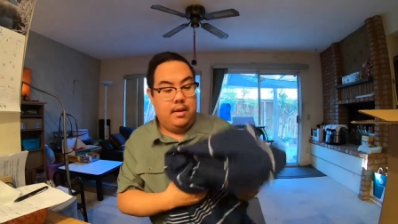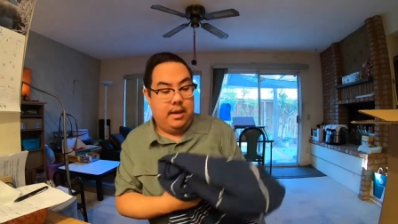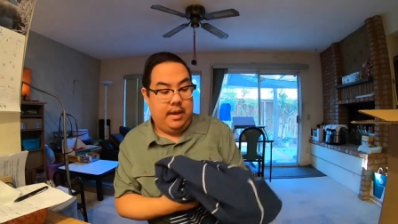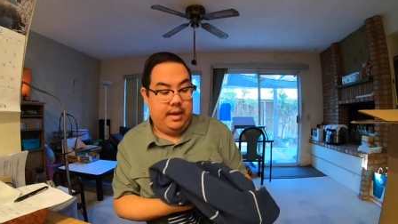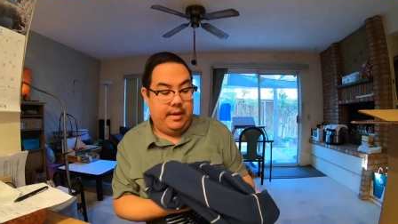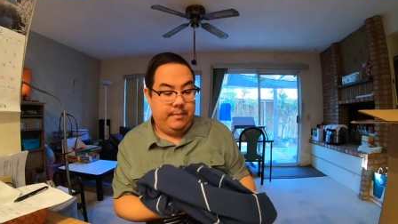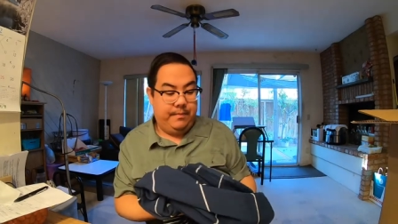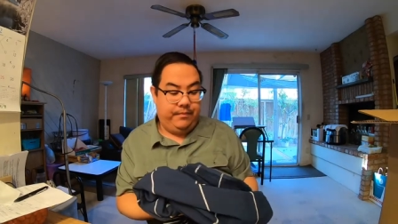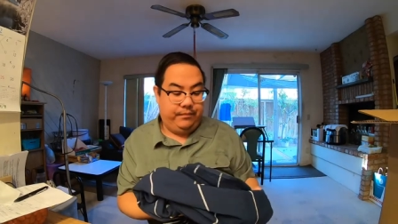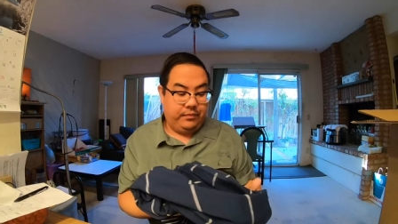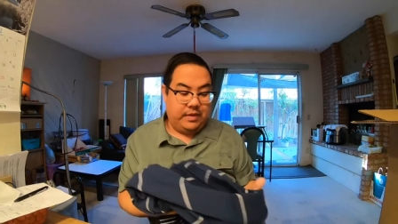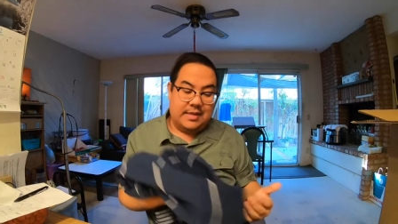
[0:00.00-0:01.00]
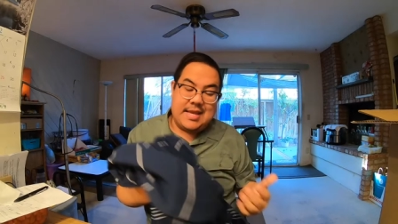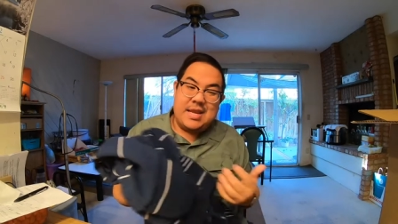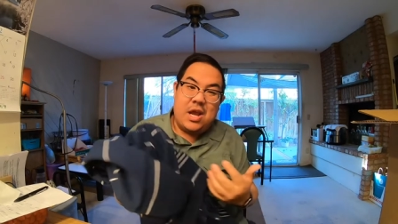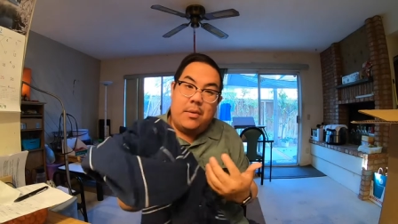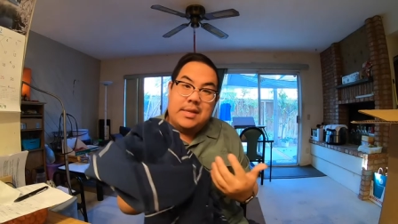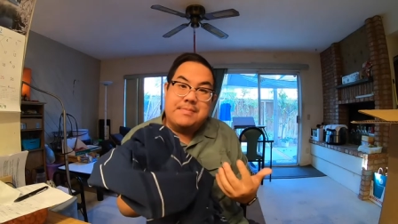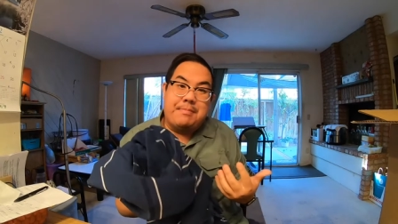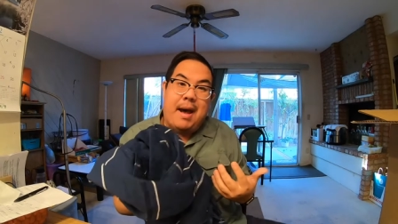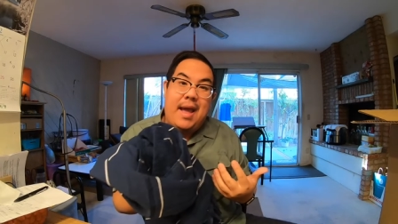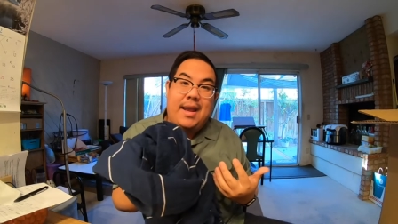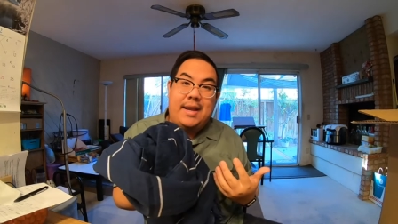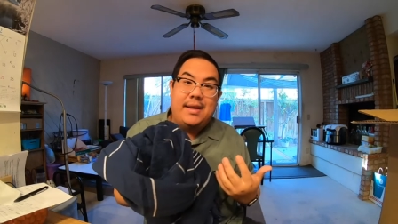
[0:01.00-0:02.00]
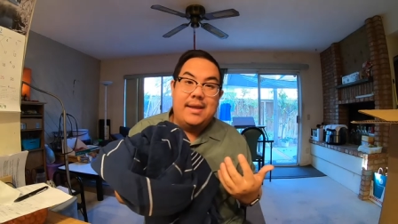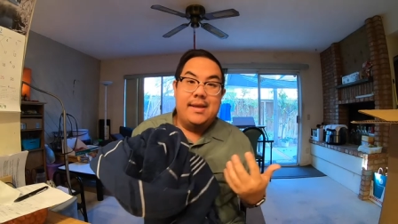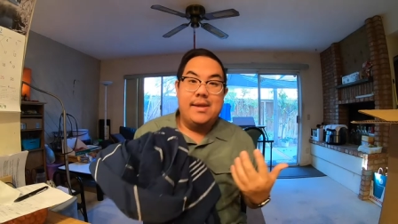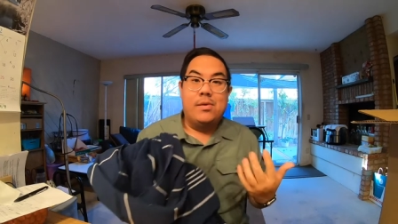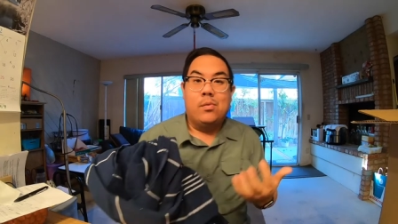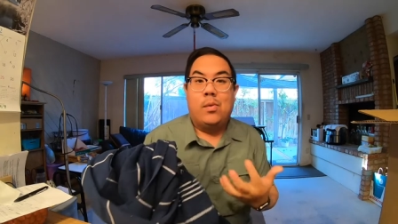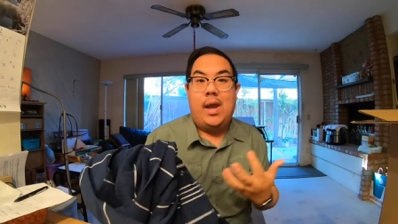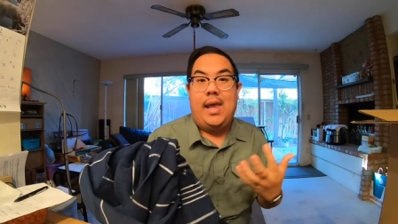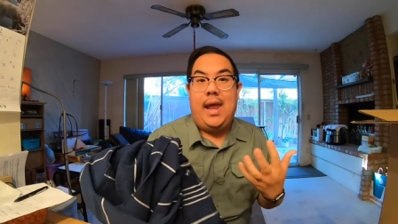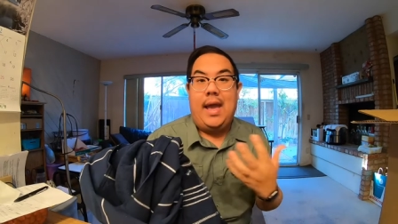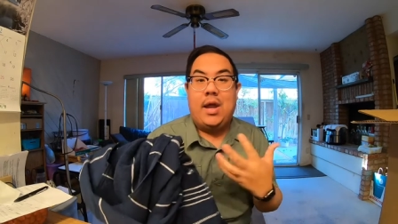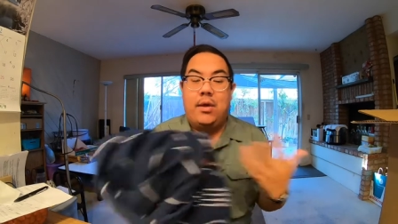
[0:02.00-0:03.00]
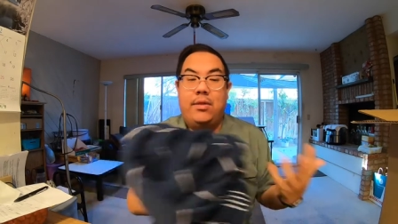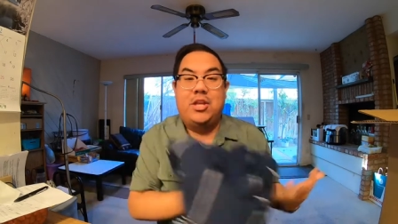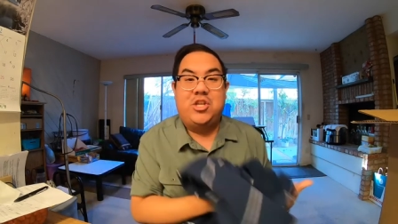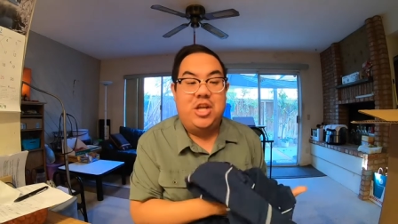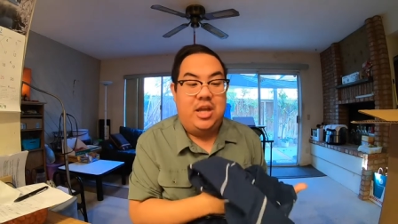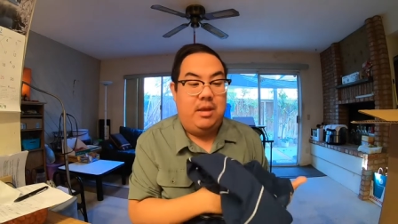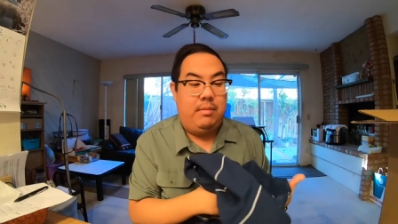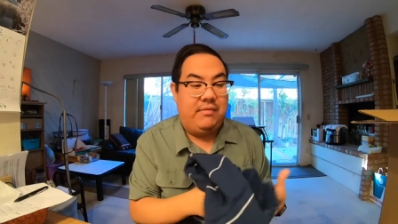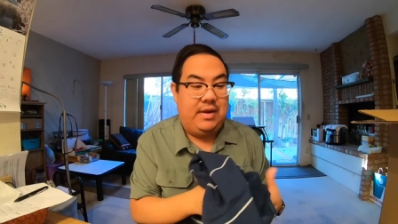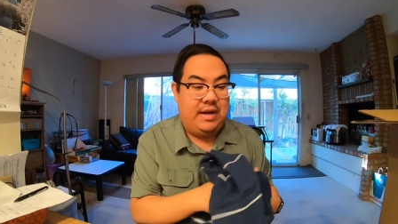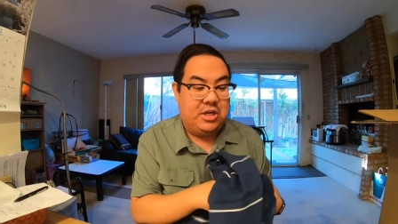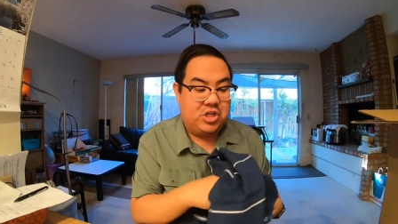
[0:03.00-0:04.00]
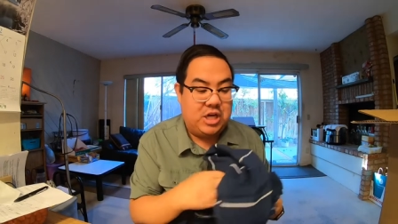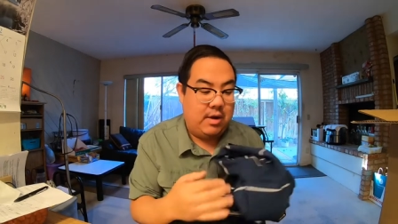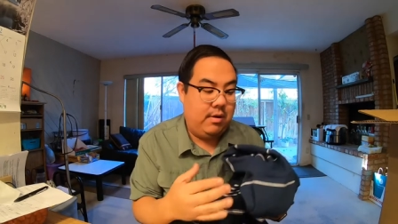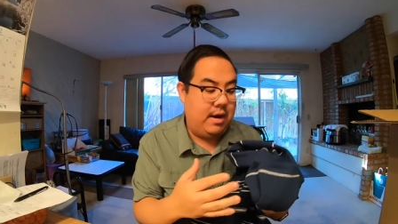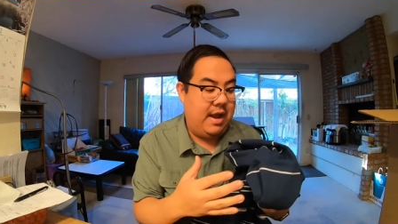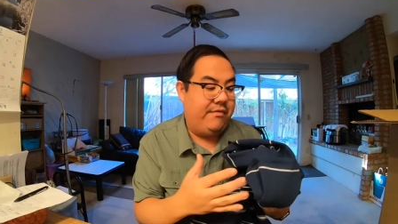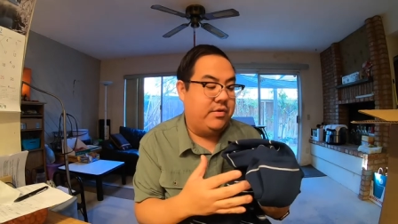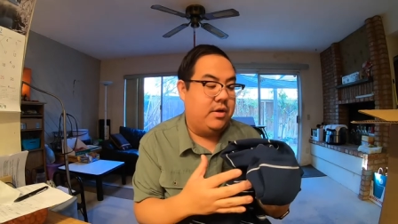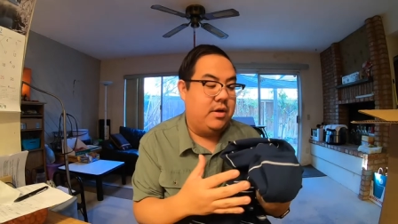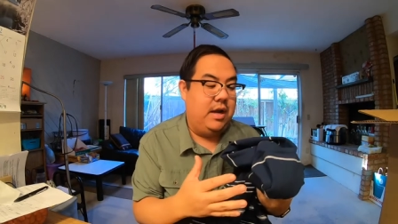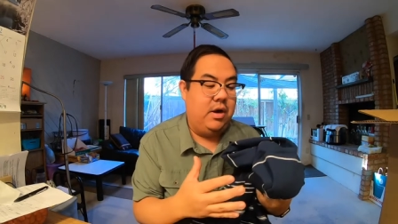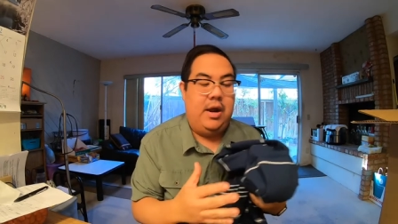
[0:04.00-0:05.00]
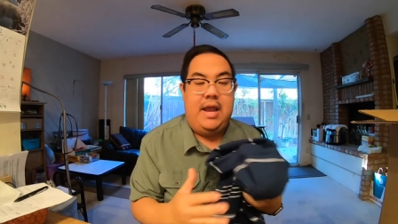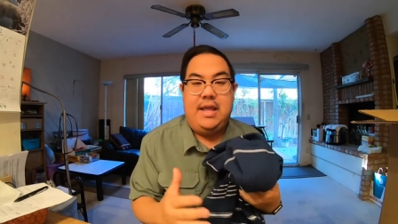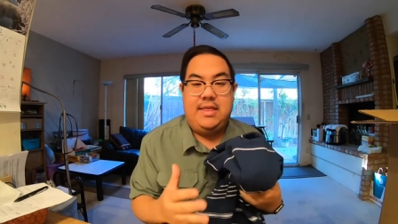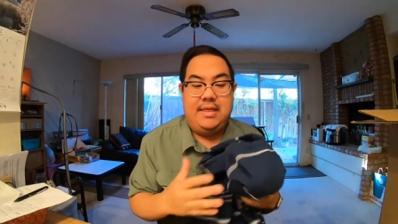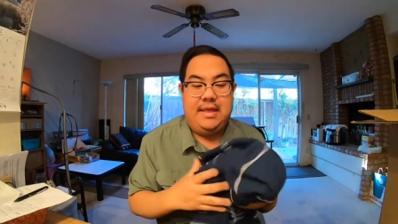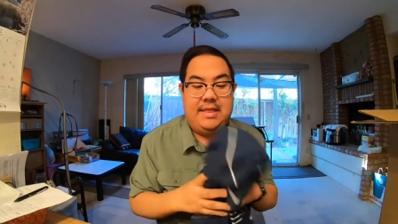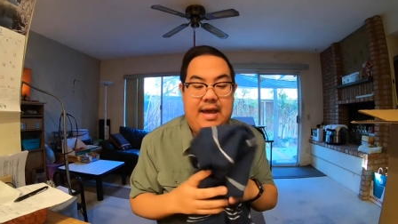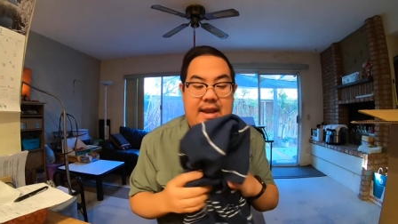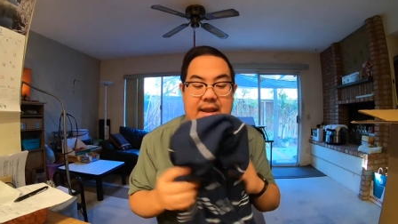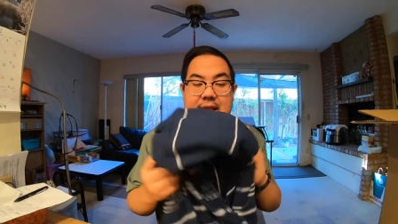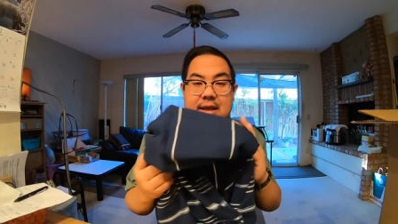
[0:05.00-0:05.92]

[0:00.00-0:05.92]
um because I know it's mine when I go to the gym, if I need a shower after or anything like that,